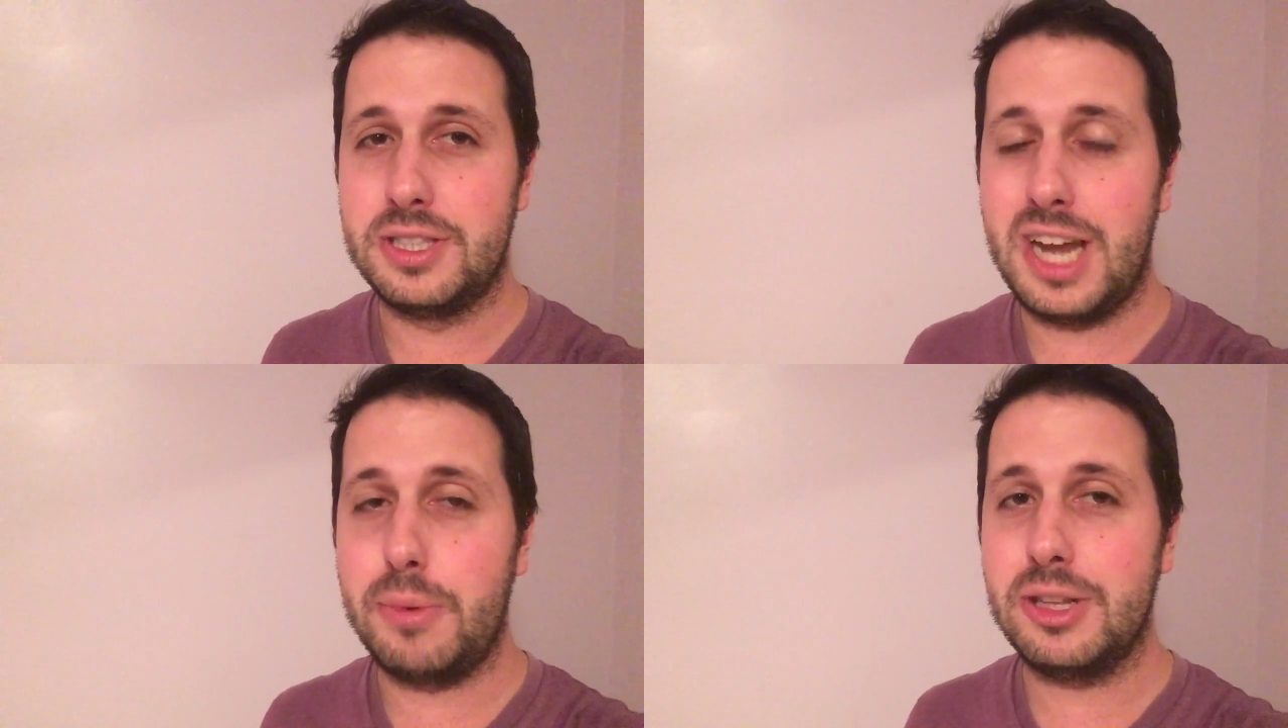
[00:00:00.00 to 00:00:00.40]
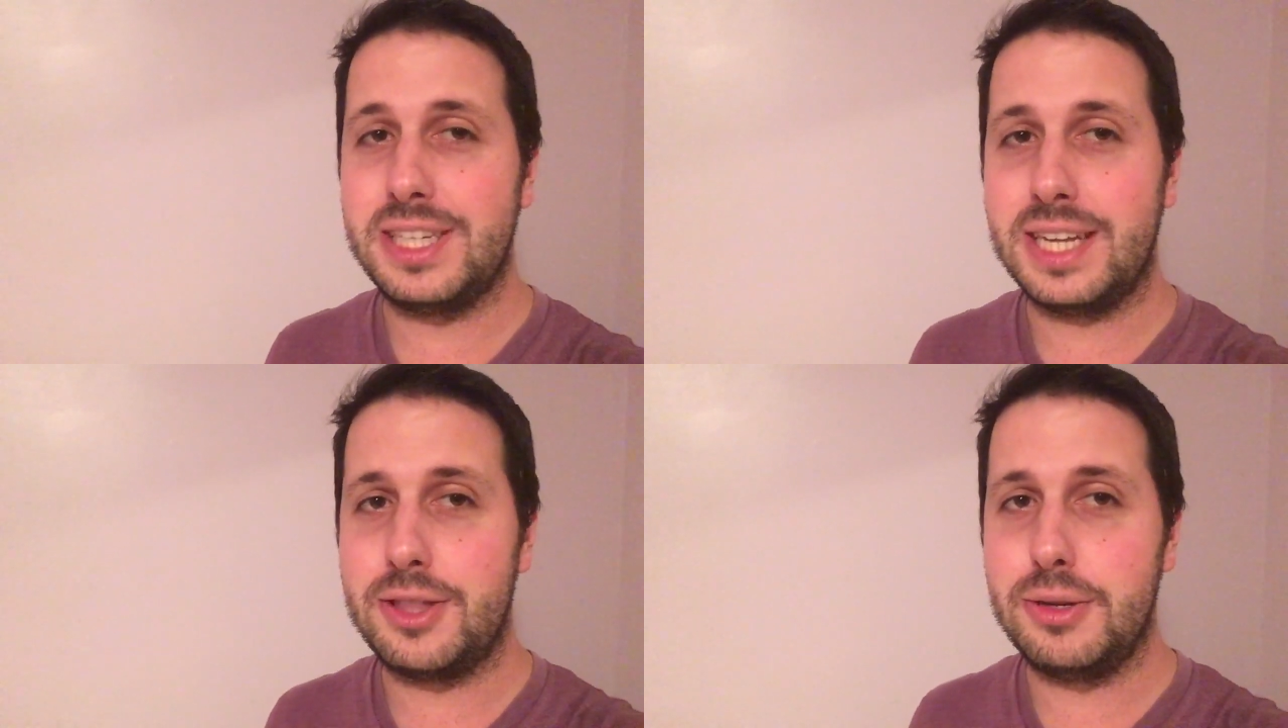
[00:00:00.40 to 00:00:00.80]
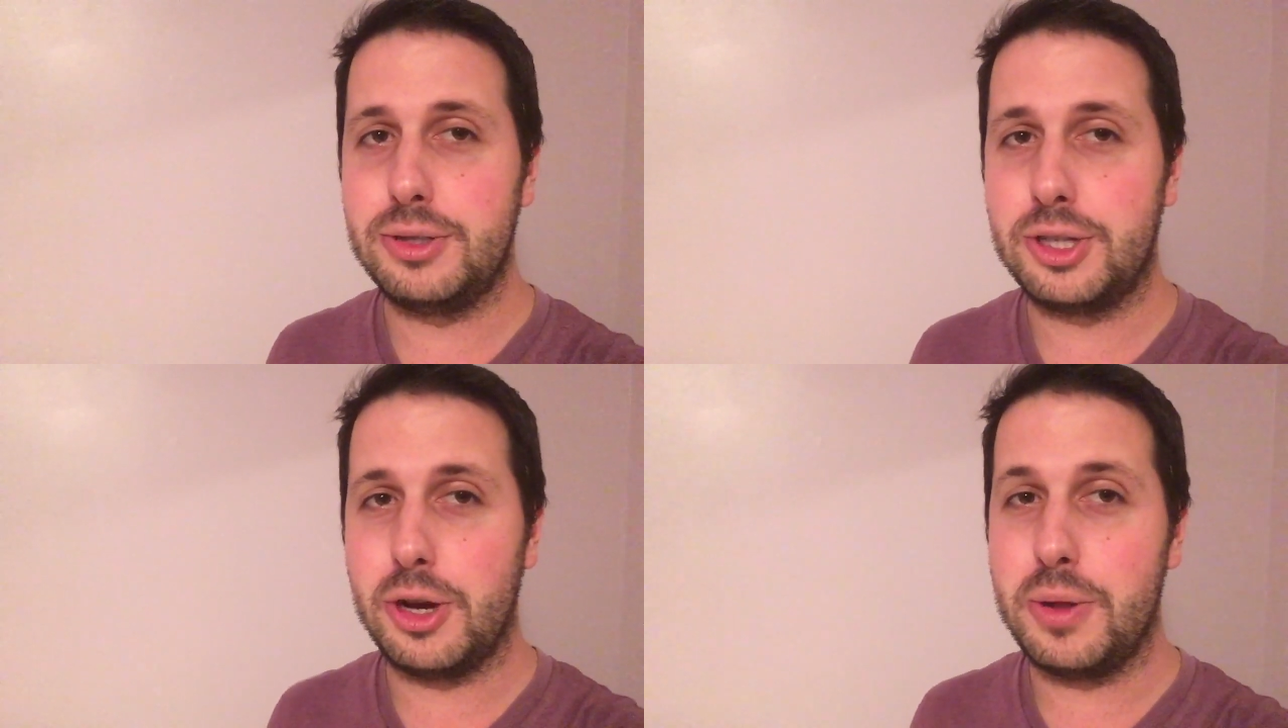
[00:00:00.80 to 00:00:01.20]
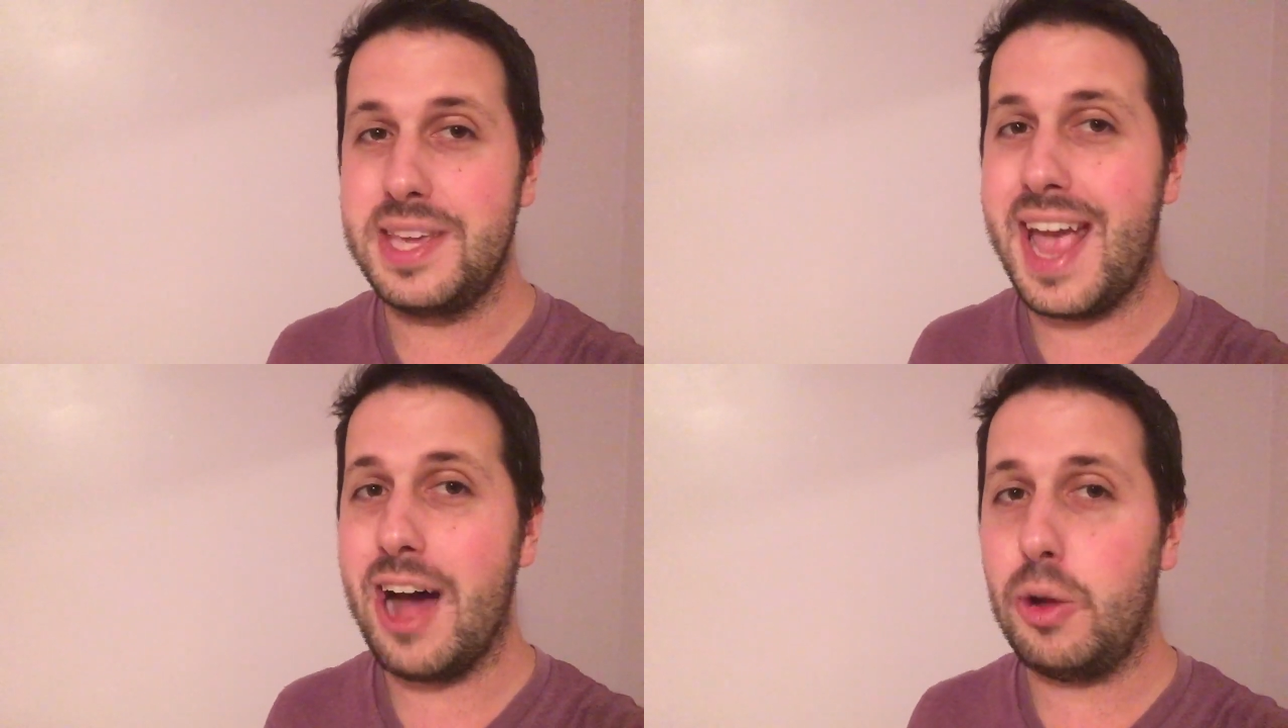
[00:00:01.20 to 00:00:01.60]
Today we're looking at the new show,
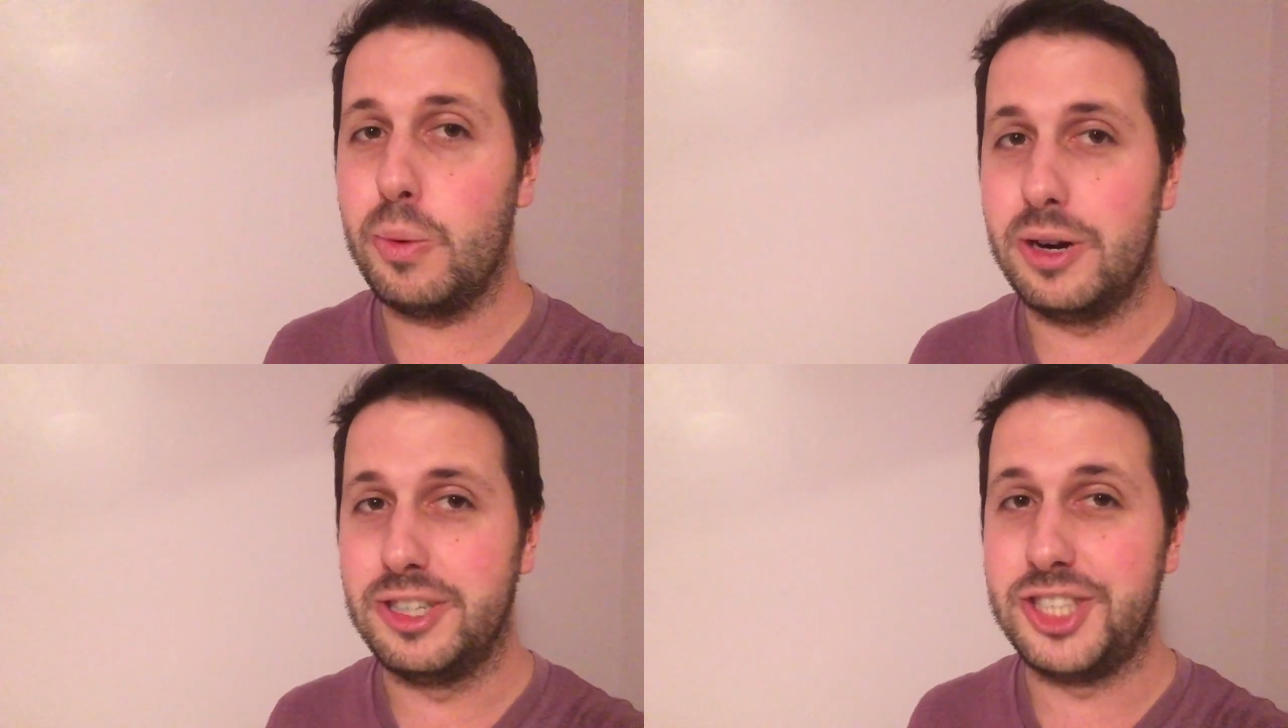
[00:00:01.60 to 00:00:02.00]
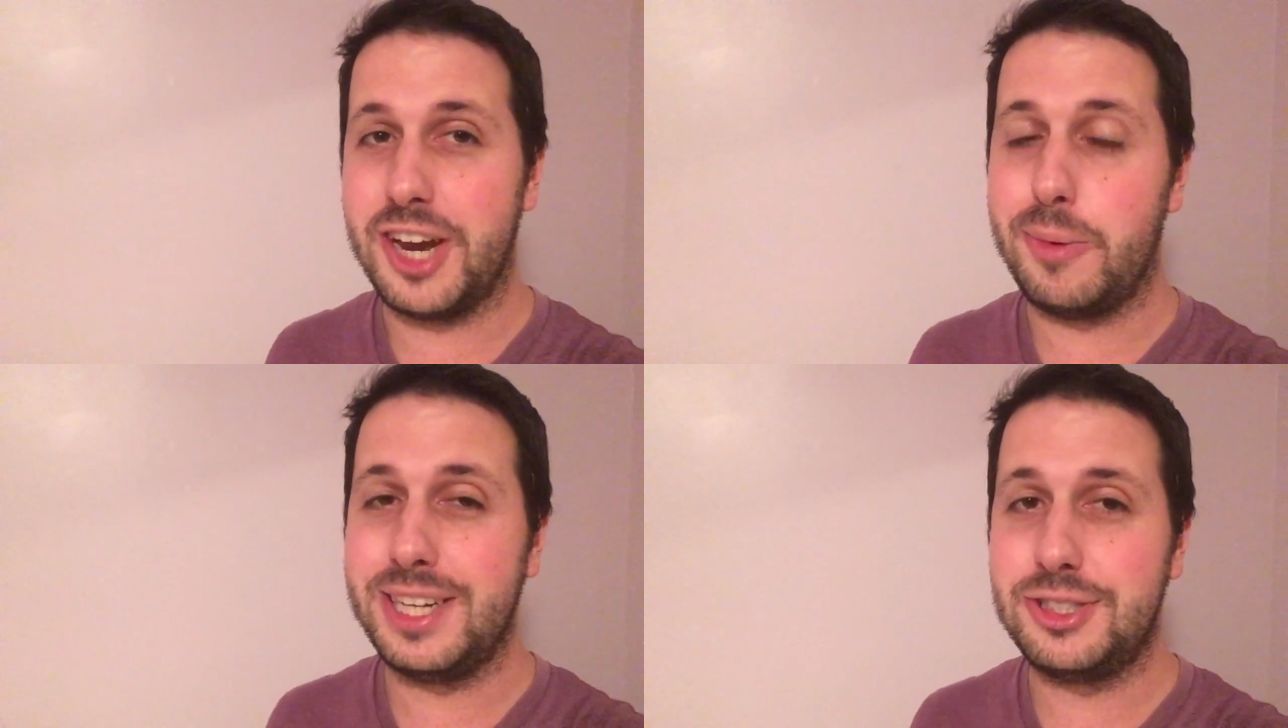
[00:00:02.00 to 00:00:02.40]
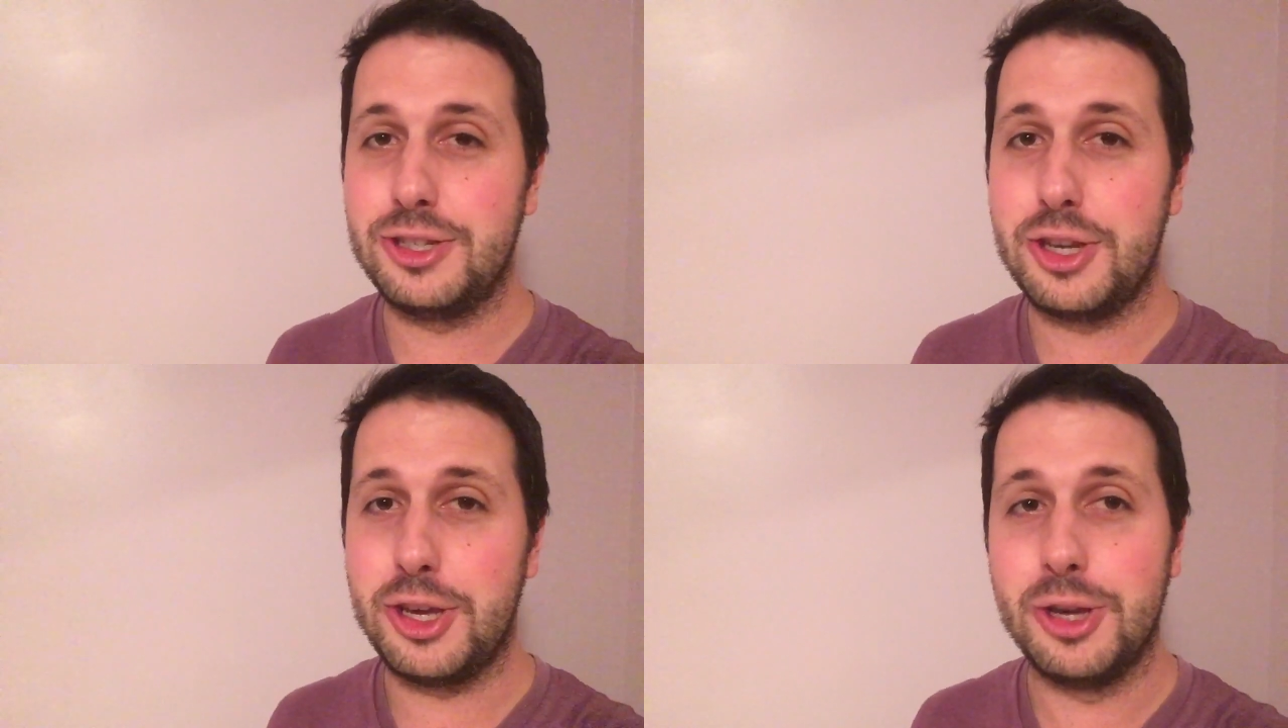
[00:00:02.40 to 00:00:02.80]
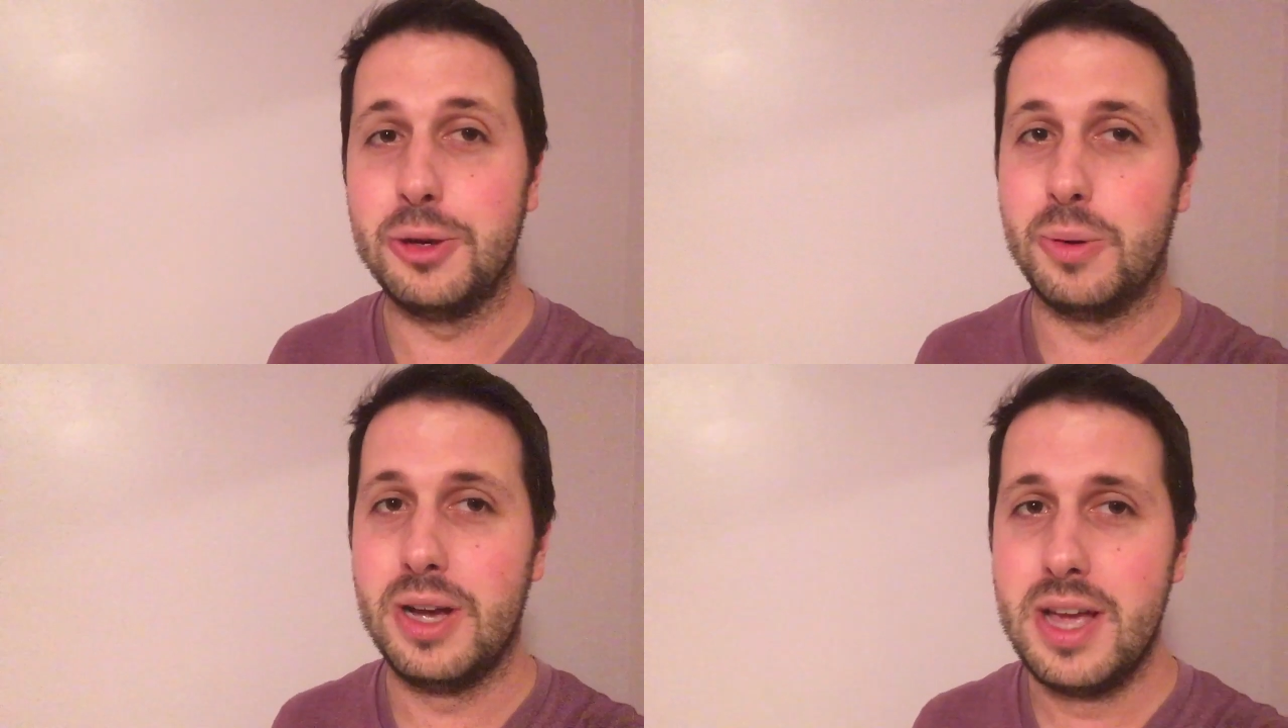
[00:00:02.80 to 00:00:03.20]
The L Word, Generation
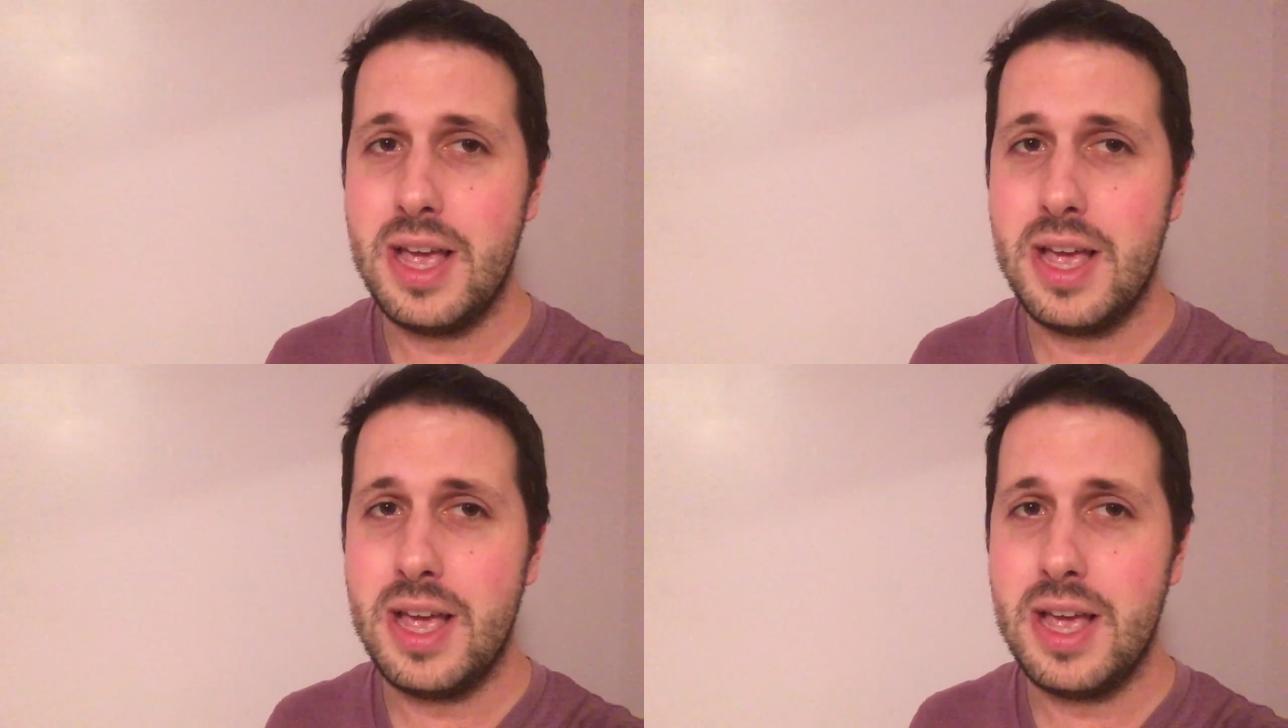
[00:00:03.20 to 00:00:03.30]
Q.